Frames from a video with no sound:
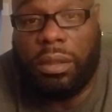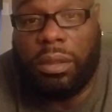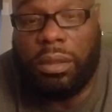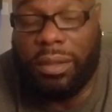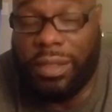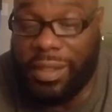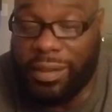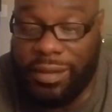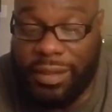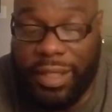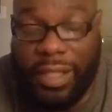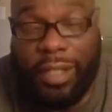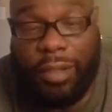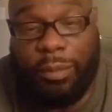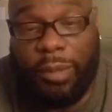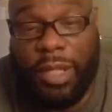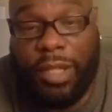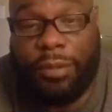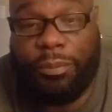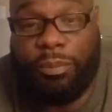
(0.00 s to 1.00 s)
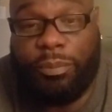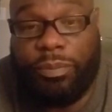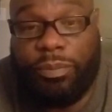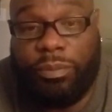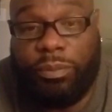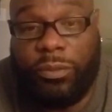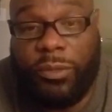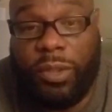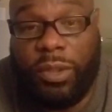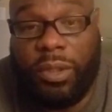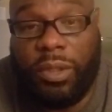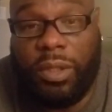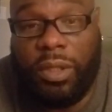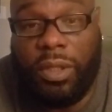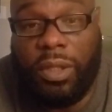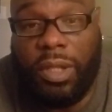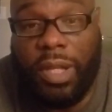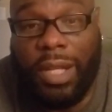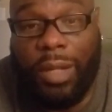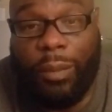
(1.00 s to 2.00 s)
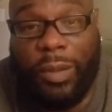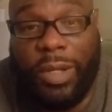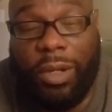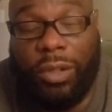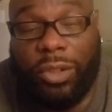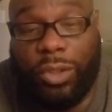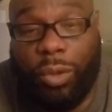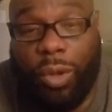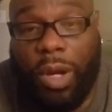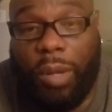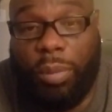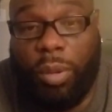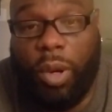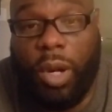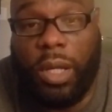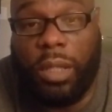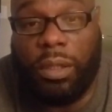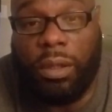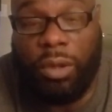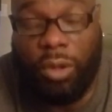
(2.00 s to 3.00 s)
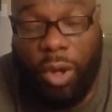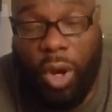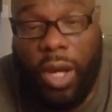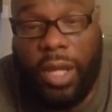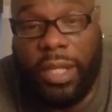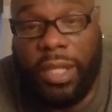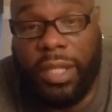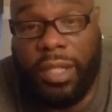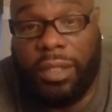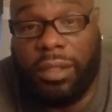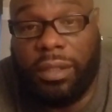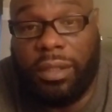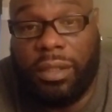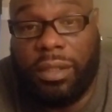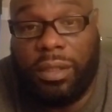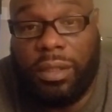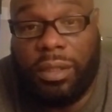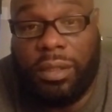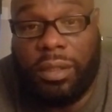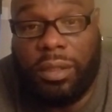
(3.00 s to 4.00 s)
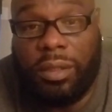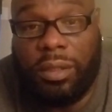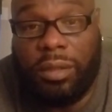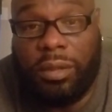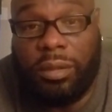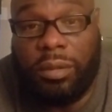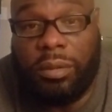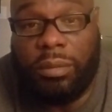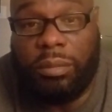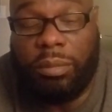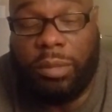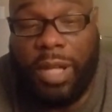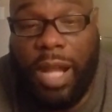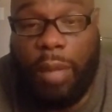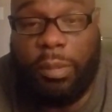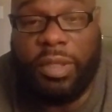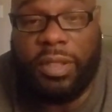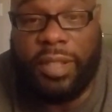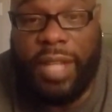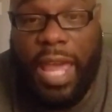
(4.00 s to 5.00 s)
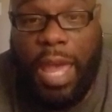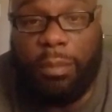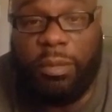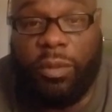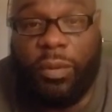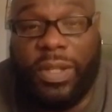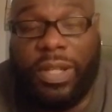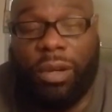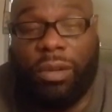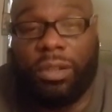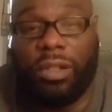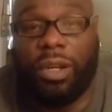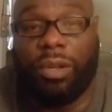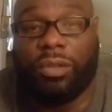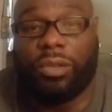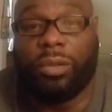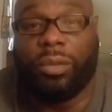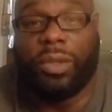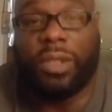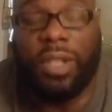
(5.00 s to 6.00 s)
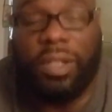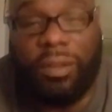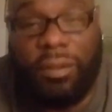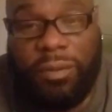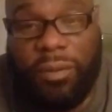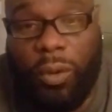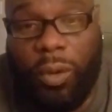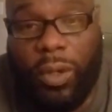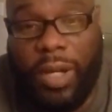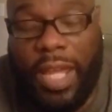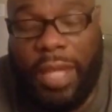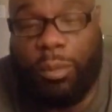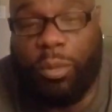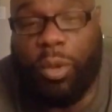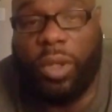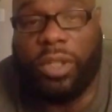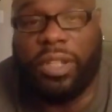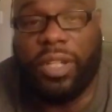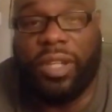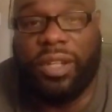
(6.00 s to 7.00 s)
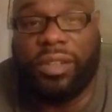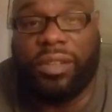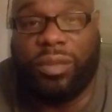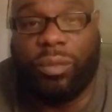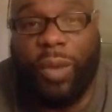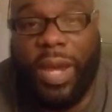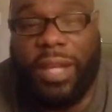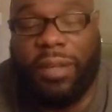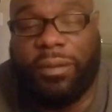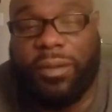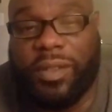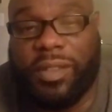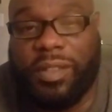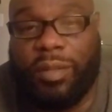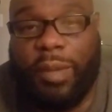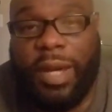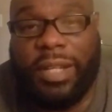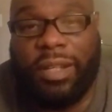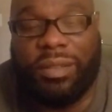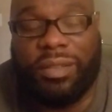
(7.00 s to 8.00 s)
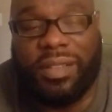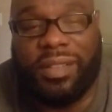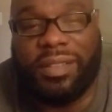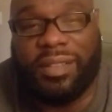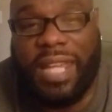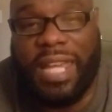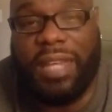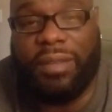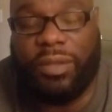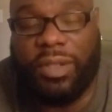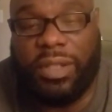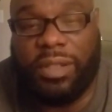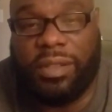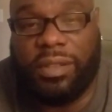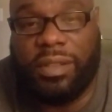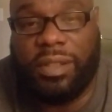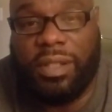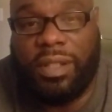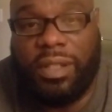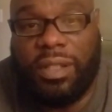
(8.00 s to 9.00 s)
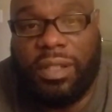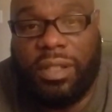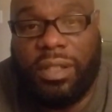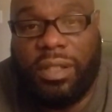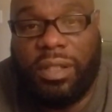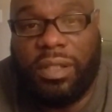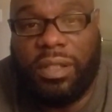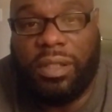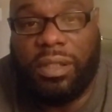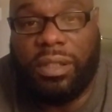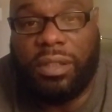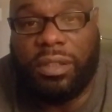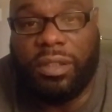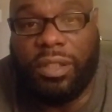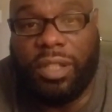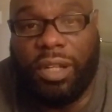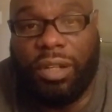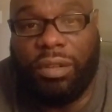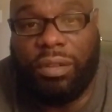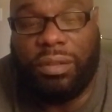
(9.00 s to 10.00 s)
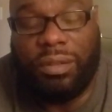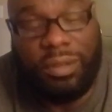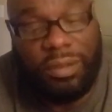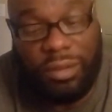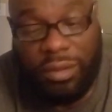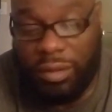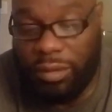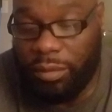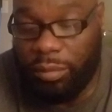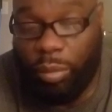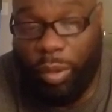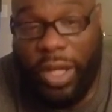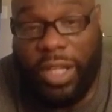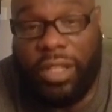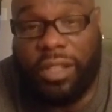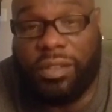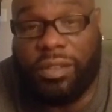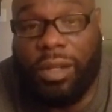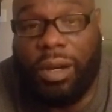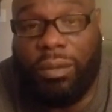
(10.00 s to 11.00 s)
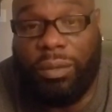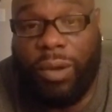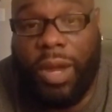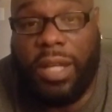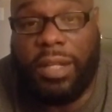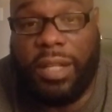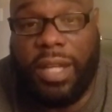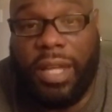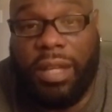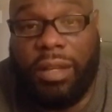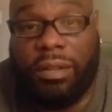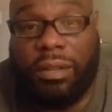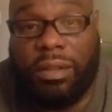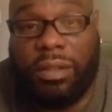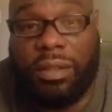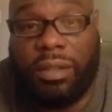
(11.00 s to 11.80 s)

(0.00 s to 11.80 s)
Let's get it, man. And we're gonna do our part on our end. But I'll be damned if we're gonna go through another 4 to 8 more years waiting for somebody else to save us. Break us off right now.